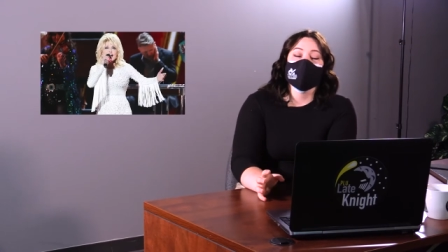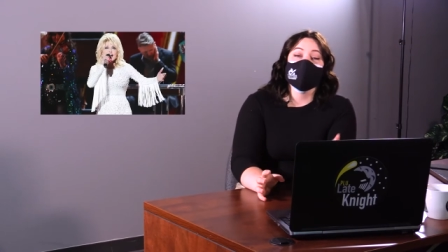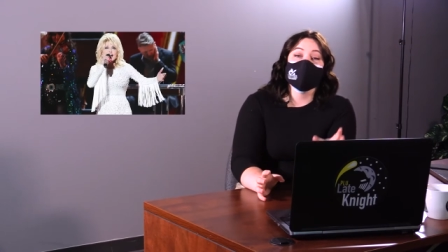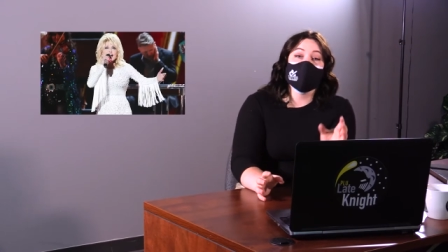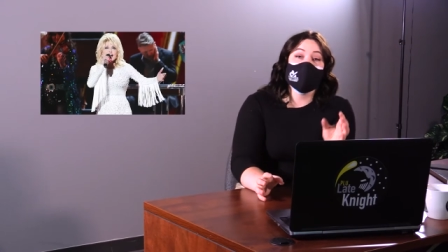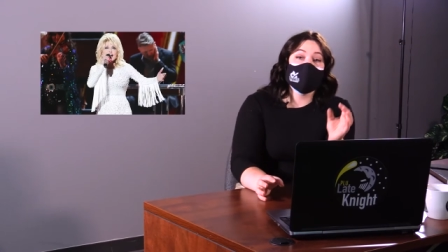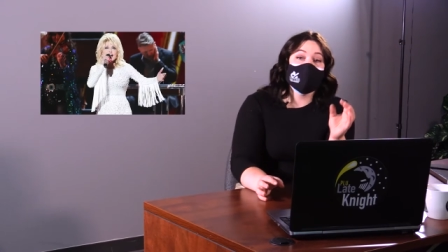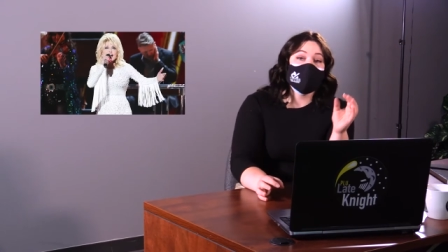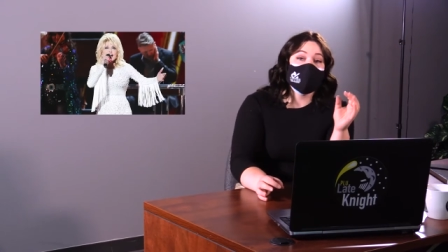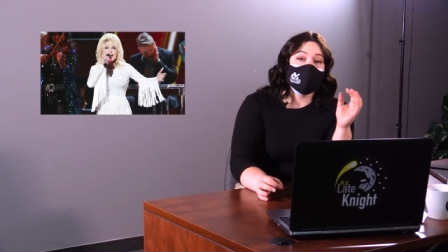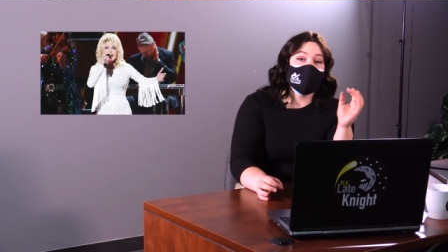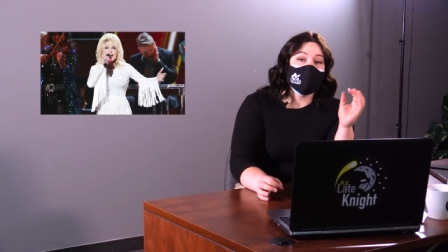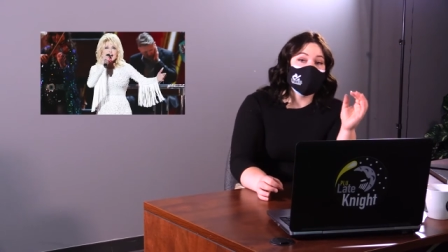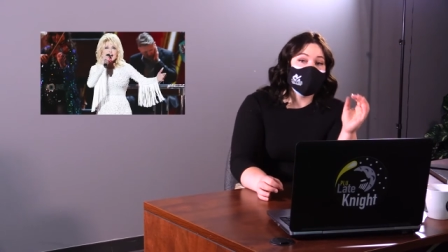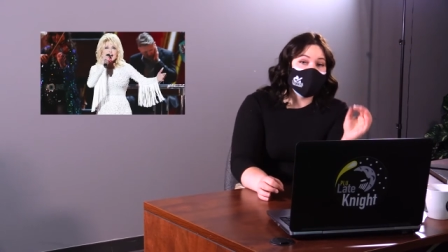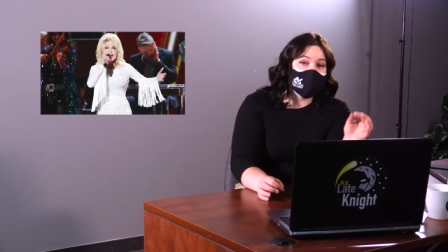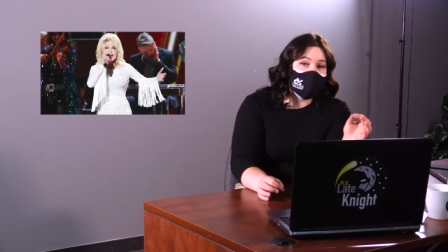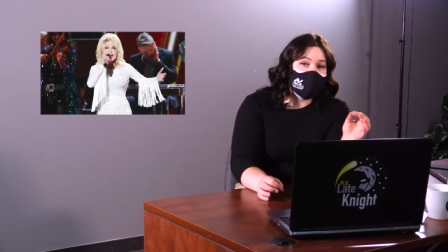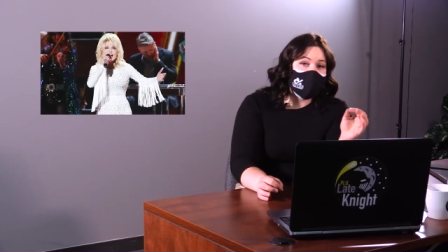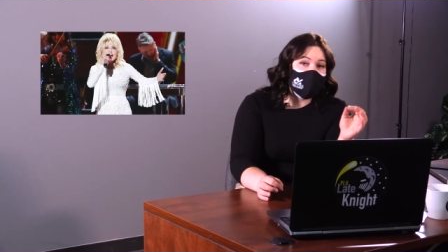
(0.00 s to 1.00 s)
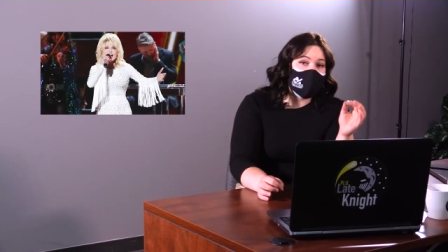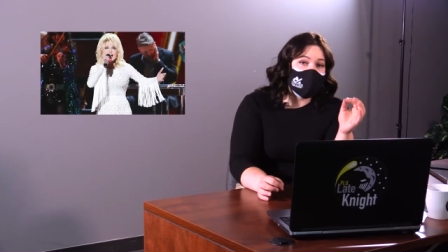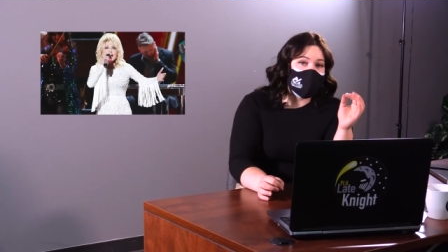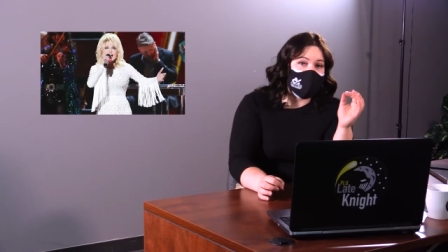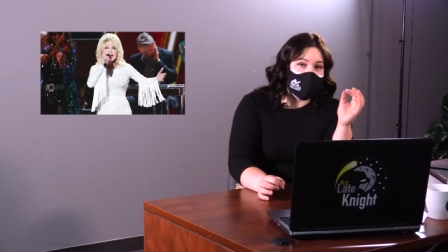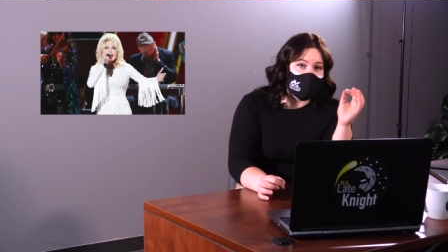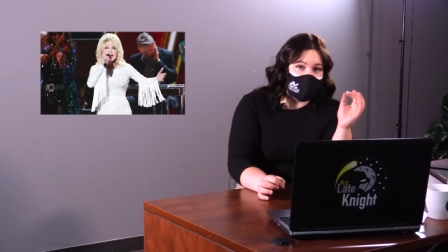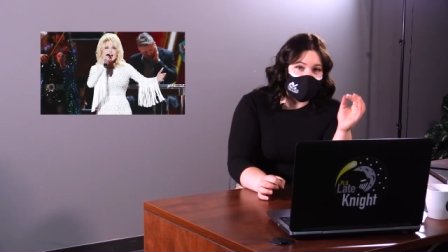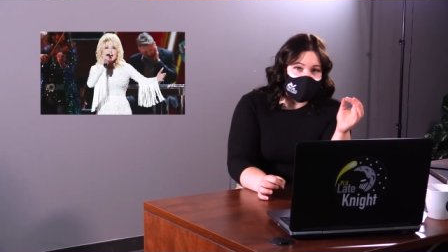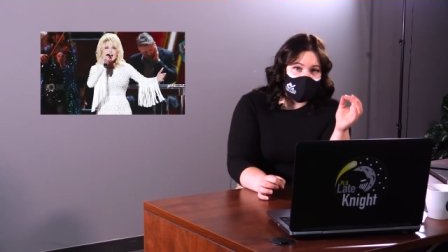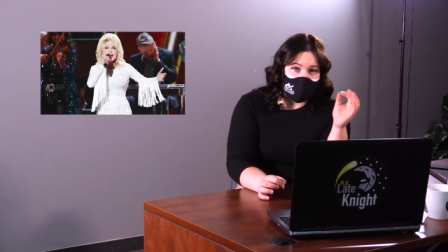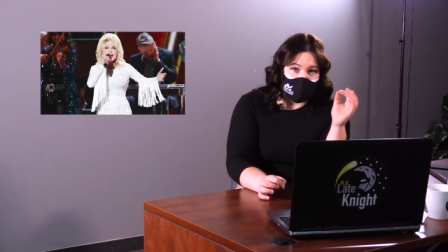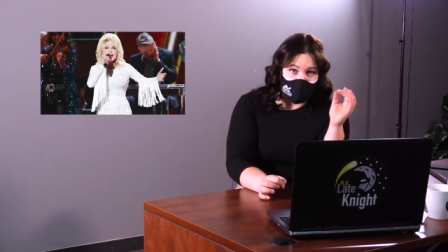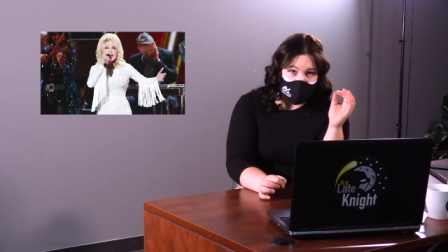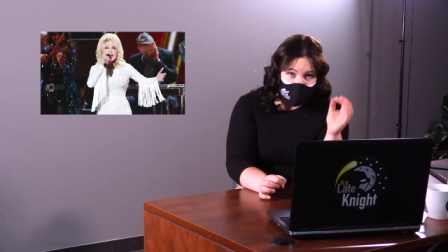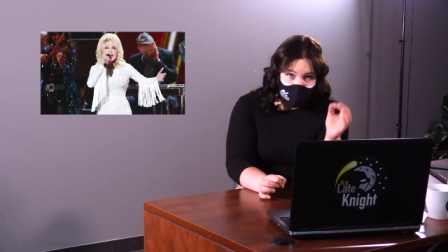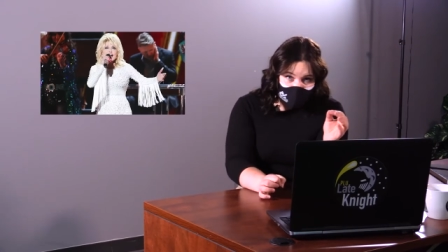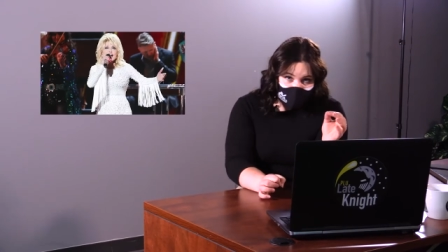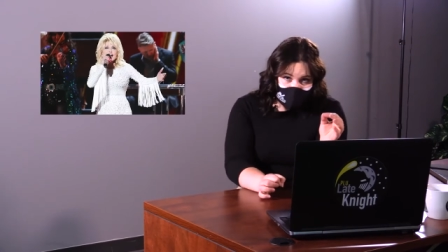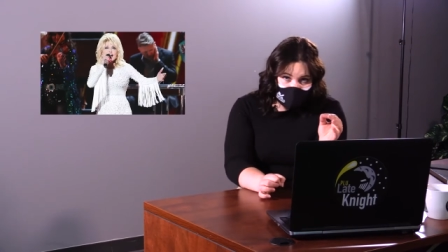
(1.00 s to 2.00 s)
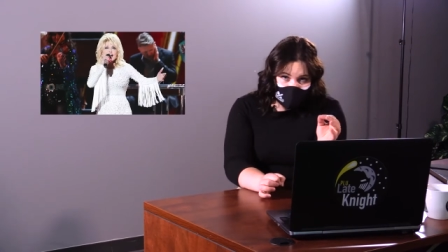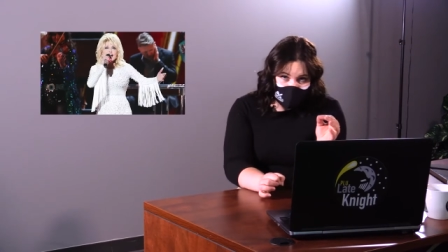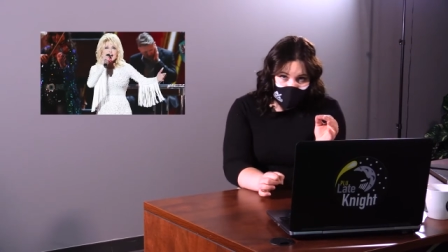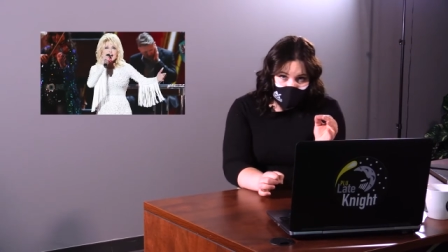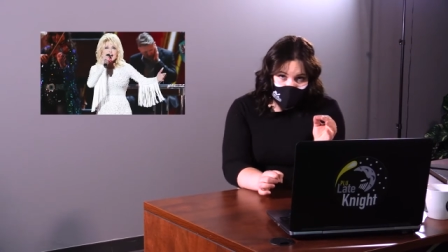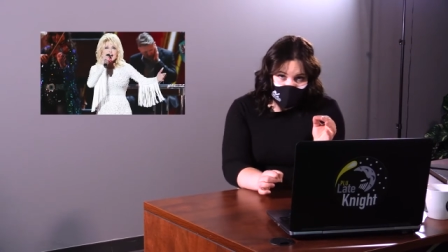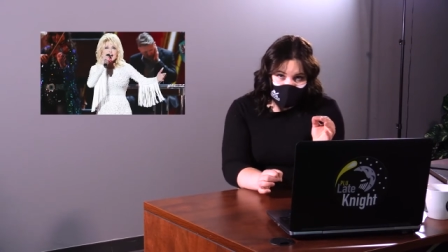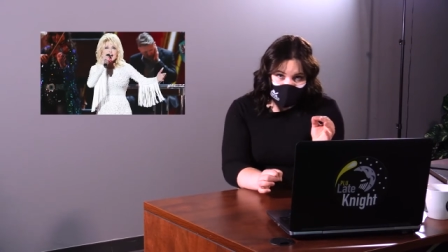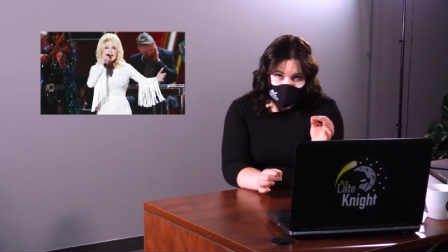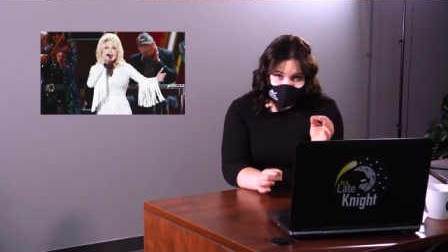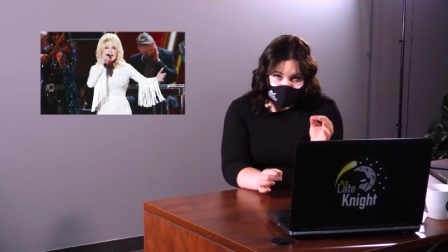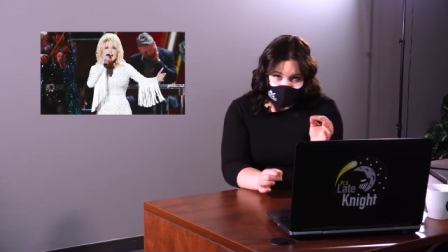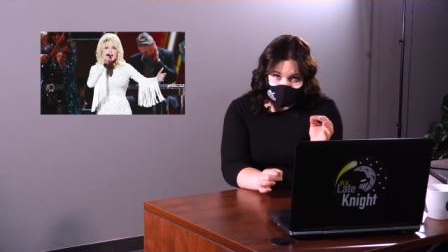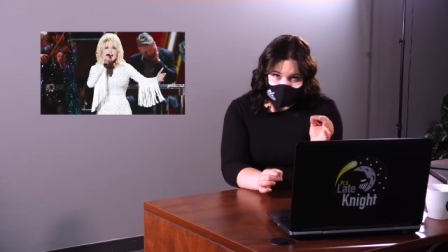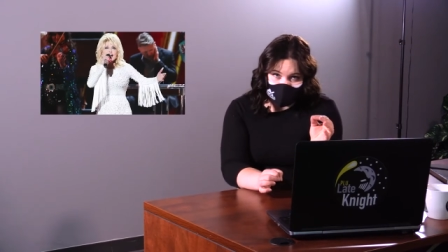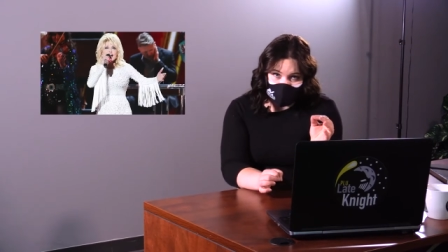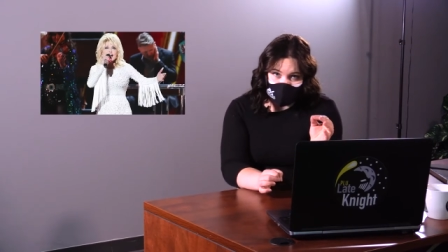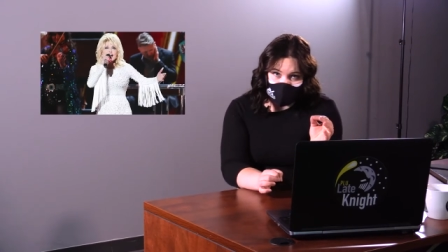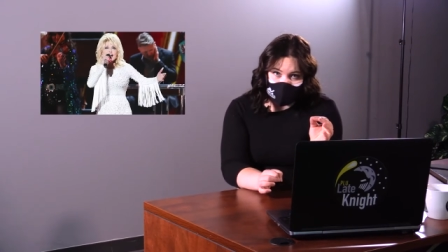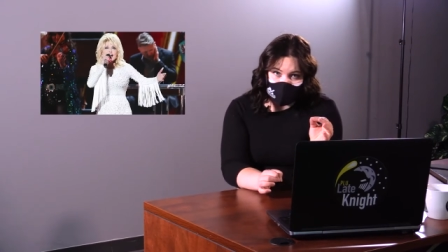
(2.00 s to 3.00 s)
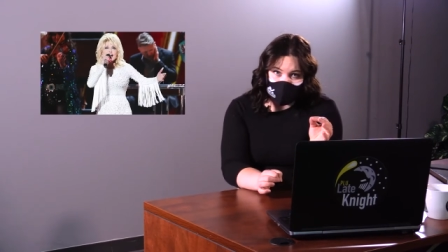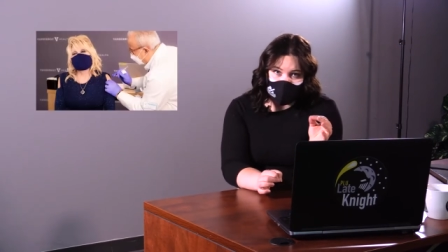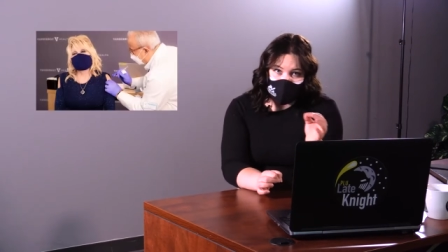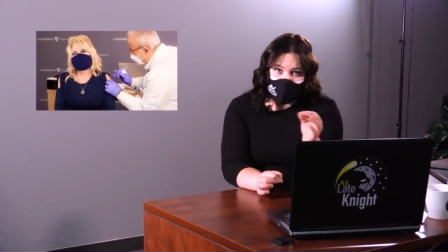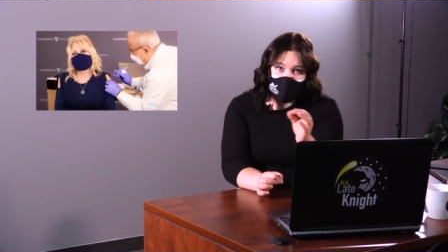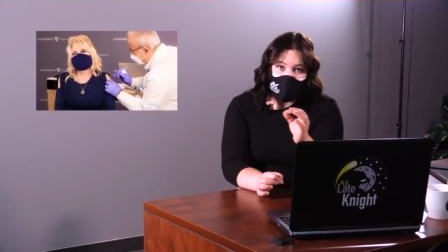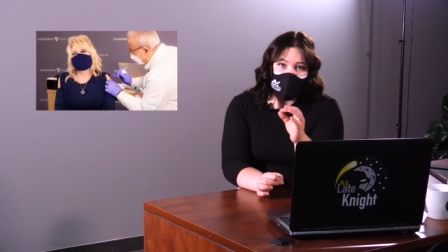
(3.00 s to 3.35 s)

not only funded the Moderna COVID vaccine,